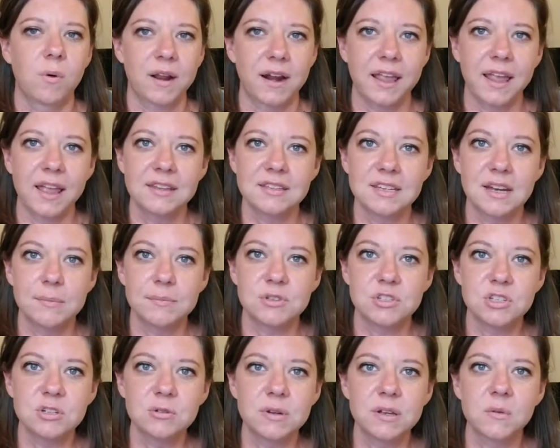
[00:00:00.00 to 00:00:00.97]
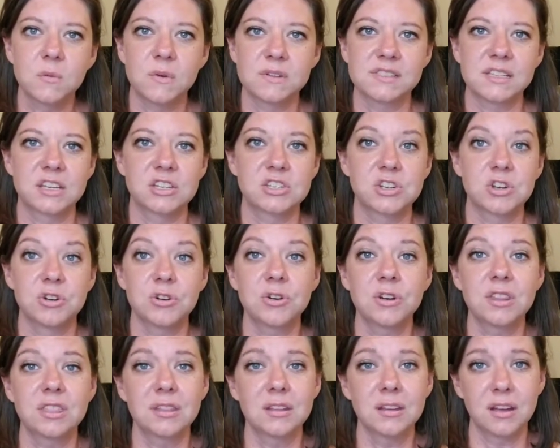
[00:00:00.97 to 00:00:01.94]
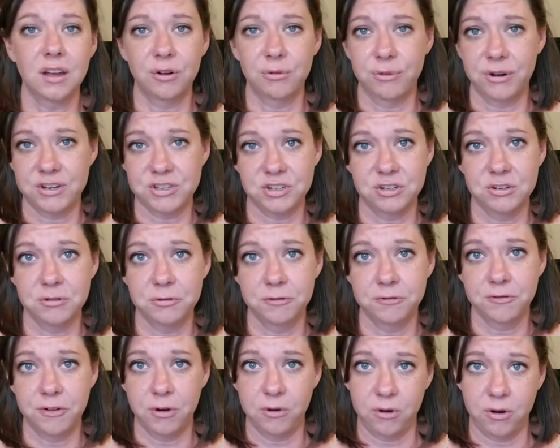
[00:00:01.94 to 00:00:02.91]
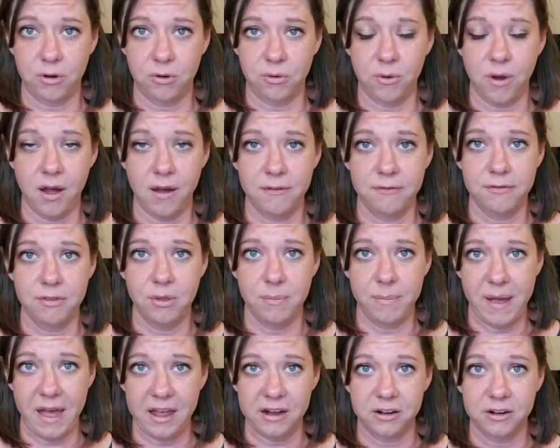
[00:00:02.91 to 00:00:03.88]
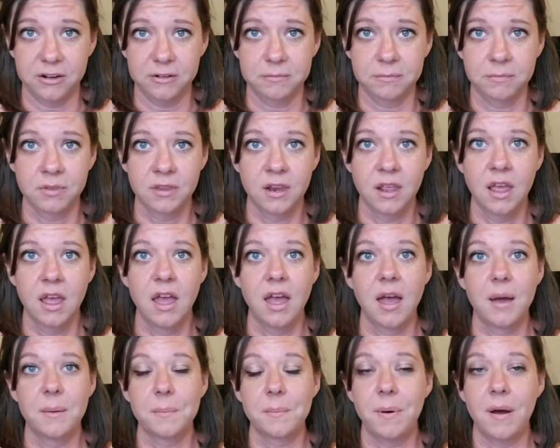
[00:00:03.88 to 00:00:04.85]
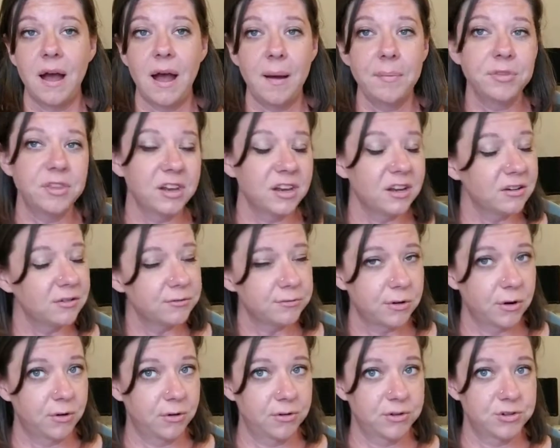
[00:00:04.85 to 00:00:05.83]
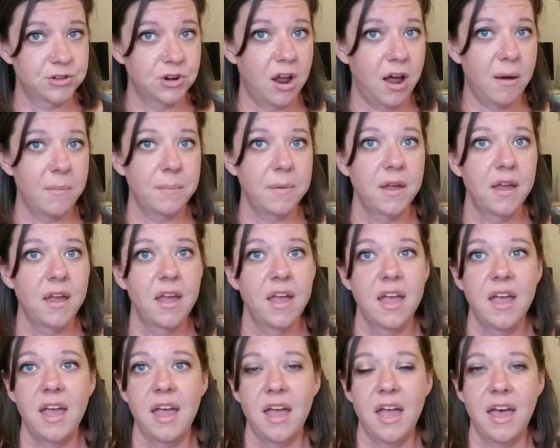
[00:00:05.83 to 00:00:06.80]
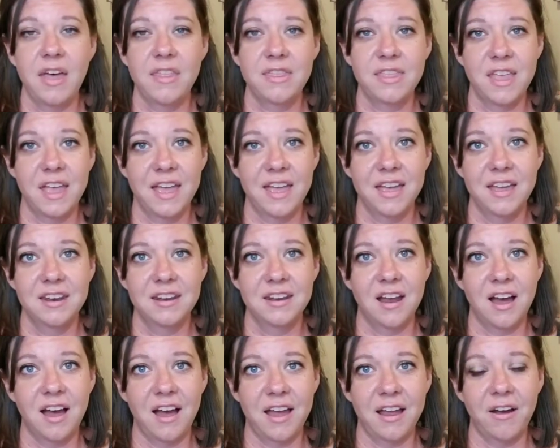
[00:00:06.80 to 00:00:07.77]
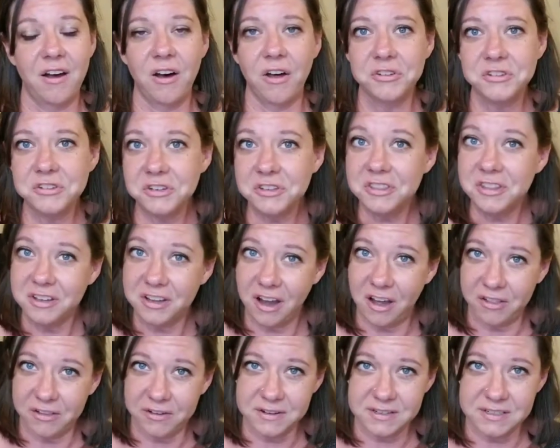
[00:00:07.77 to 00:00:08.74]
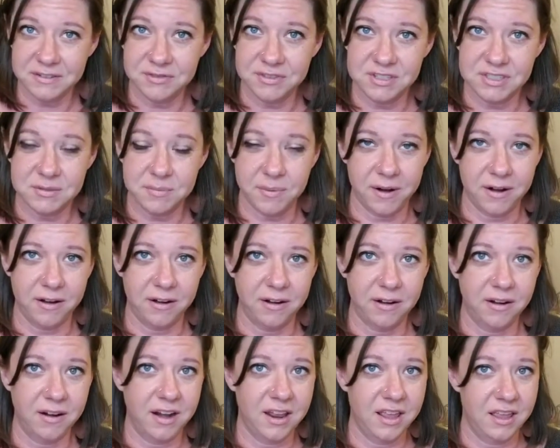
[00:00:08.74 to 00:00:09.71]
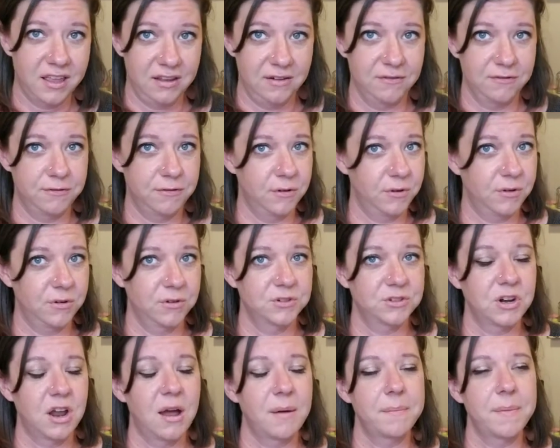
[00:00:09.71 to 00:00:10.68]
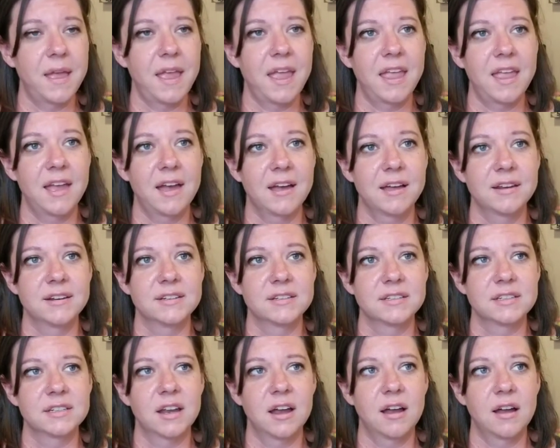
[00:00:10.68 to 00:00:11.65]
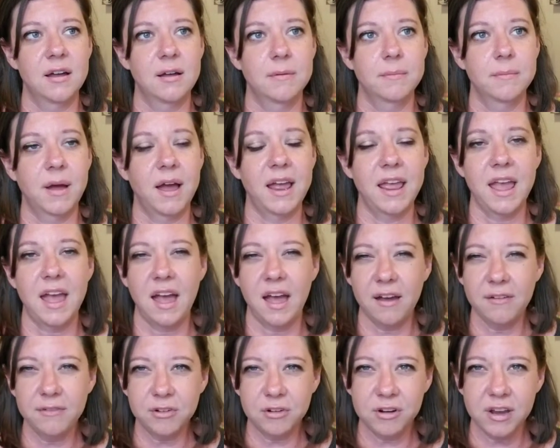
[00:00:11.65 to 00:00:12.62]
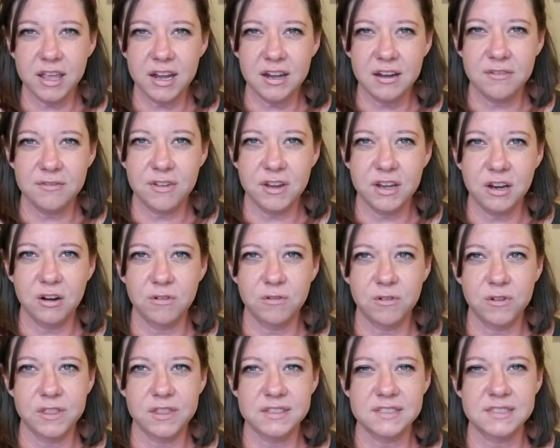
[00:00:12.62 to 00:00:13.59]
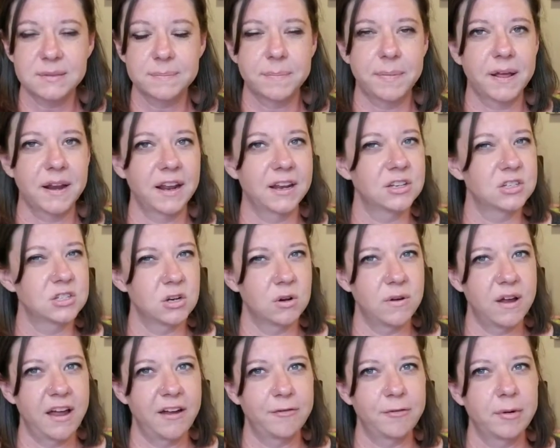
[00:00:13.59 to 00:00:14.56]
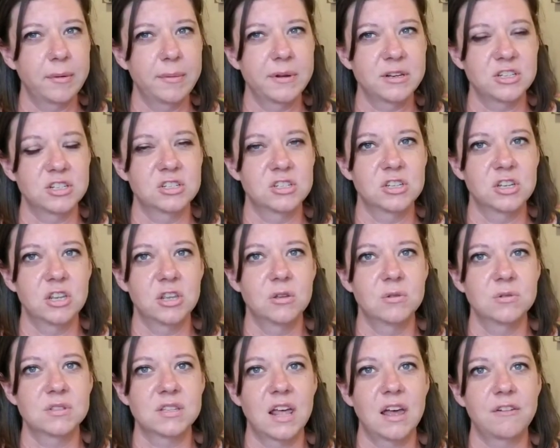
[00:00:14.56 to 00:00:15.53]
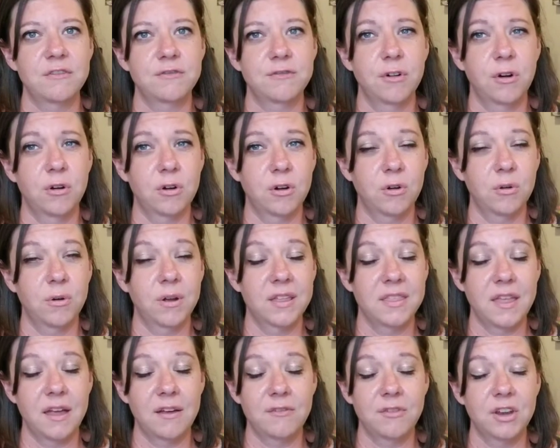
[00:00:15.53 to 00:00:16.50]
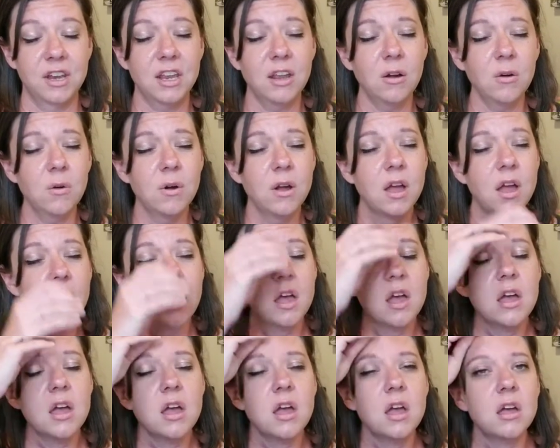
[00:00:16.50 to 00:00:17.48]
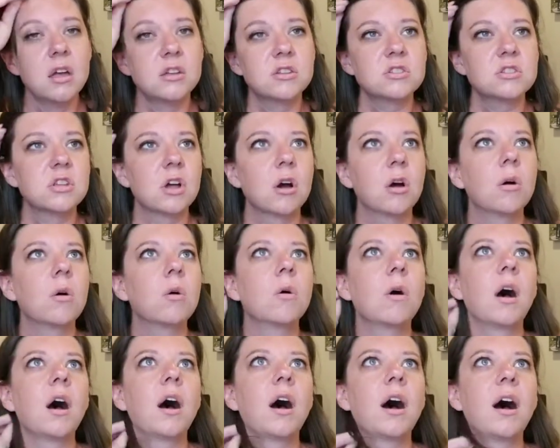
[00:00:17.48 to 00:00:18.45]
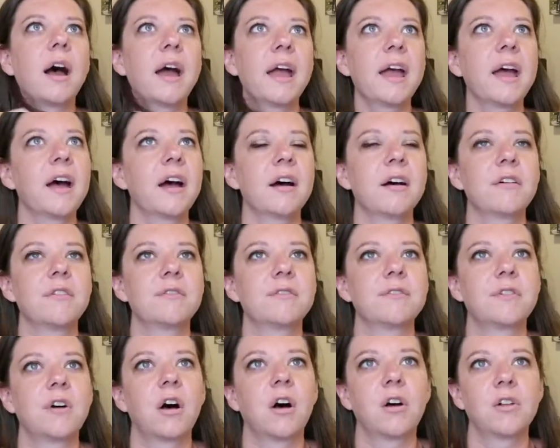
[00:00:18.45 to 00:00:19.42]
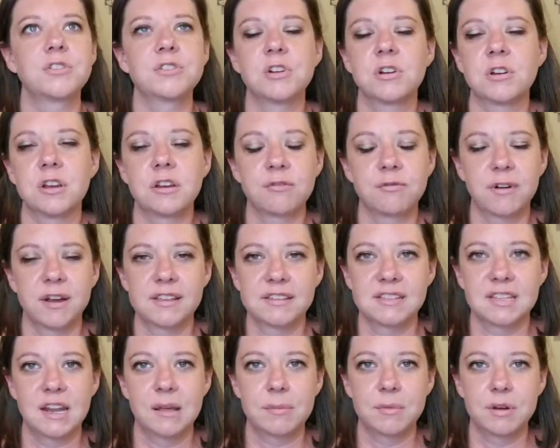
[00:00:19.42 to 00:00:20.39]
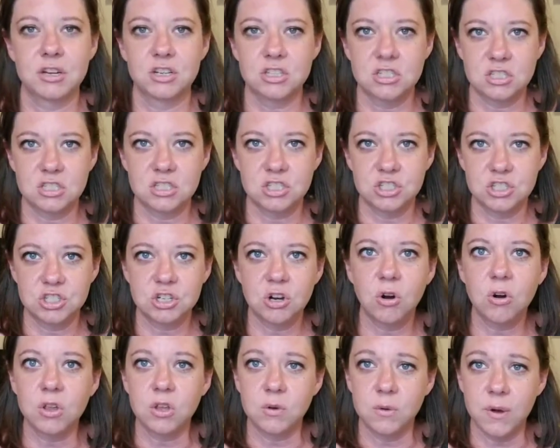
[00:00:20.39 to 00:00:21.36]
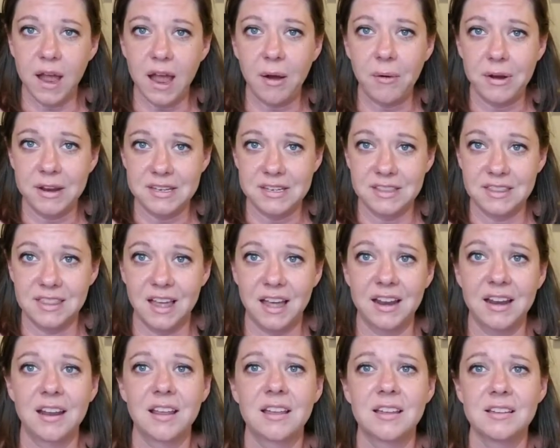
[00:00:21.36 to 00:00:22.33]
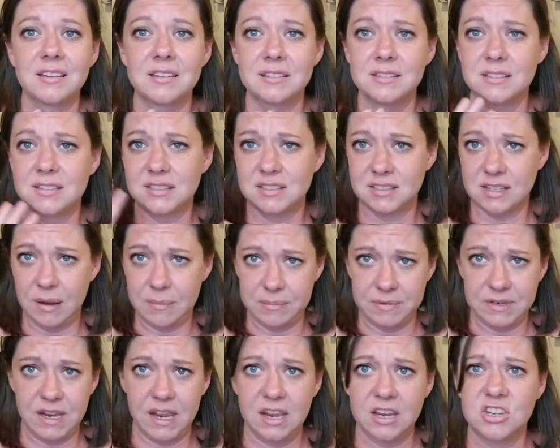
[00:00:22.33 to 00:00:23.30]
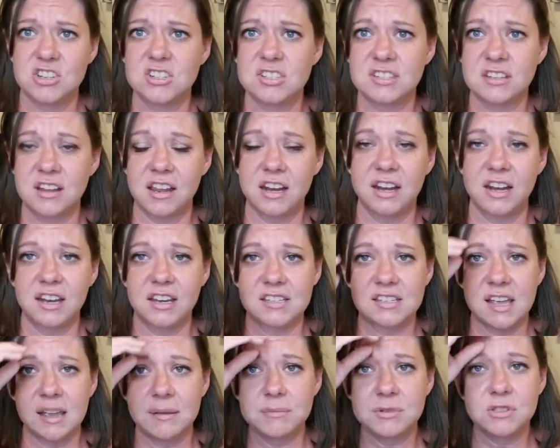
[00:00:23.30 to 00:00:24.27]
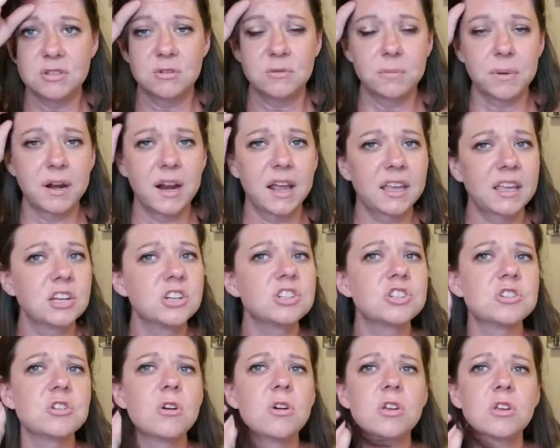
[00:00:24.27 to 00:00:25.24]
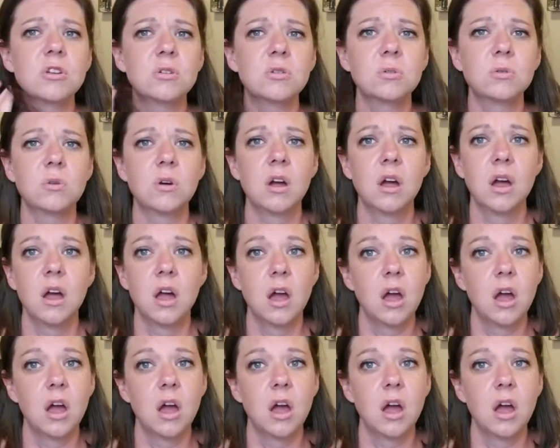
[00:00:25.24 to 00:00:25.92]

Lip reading: what I ended up doing was I took the original photo of the pattern, popped it into Photoshop, and then I altered the colors of the sweater in Photoshop. And I have created a video for this, but I don't have permission to use that photo in that video. So I have alternative ways that I'm going to show you how I did that someday, just not anytime soon. But I can show you